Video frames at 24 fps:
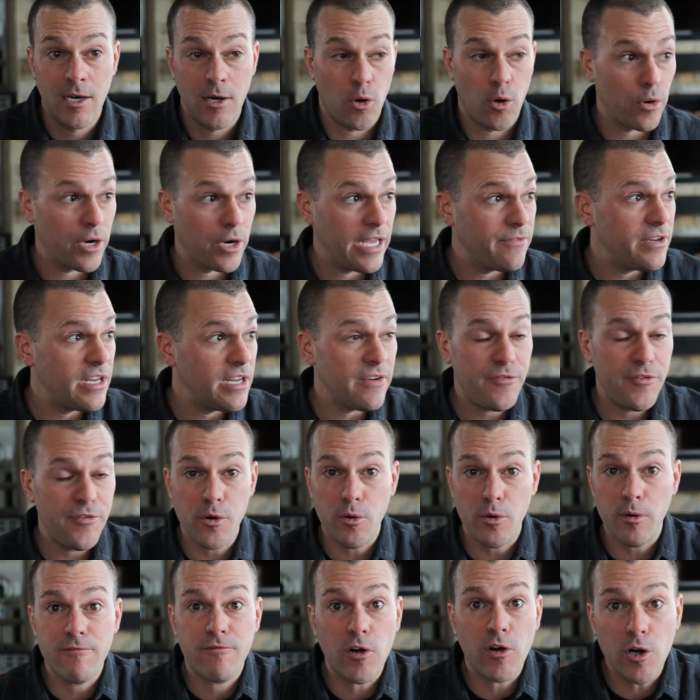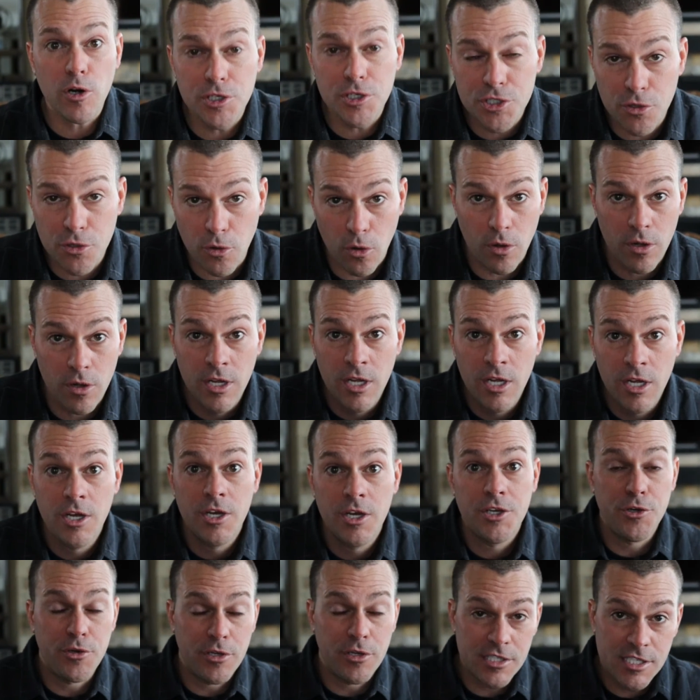or even if you're virtual,
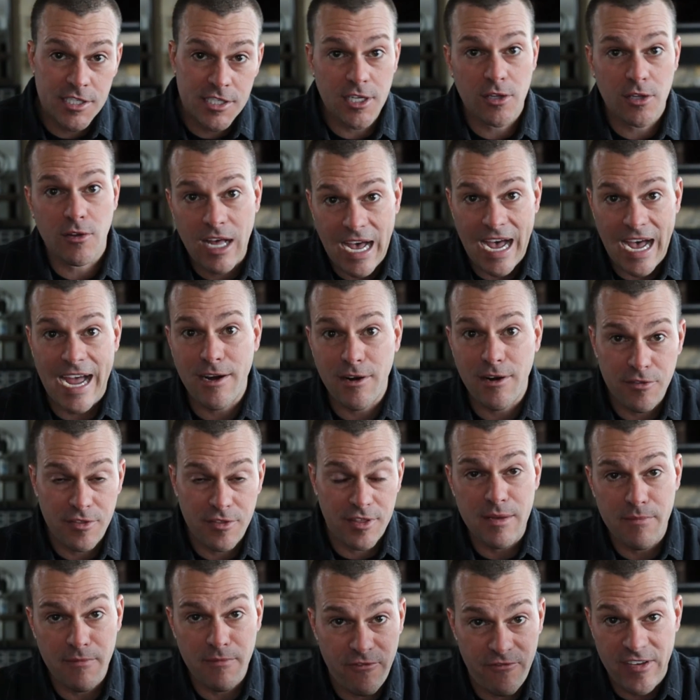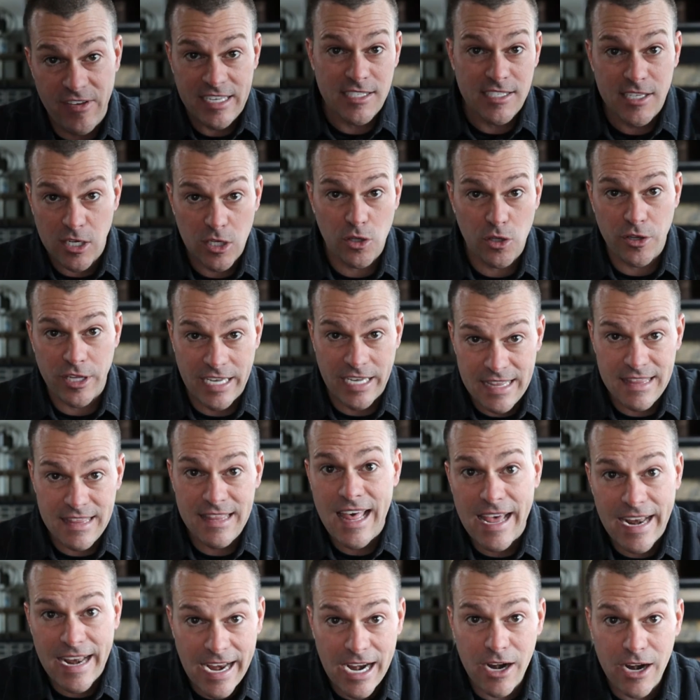you can still hire them physically in
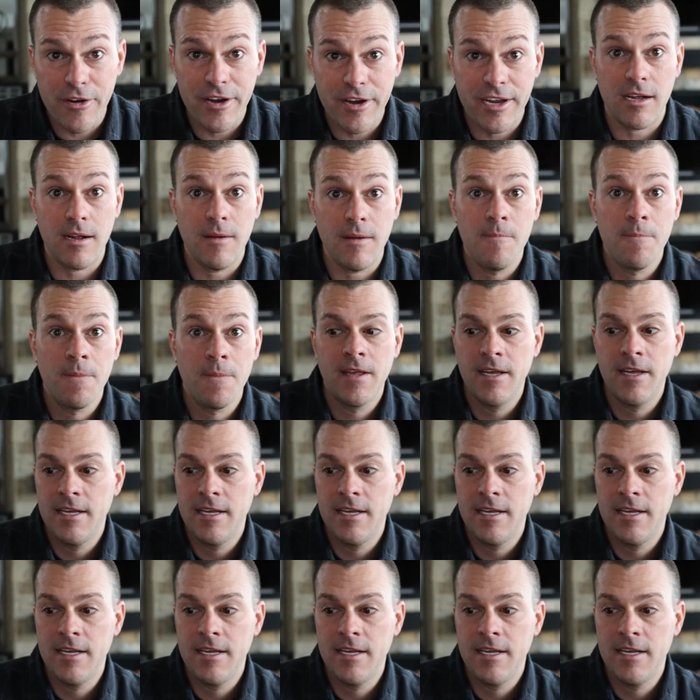that area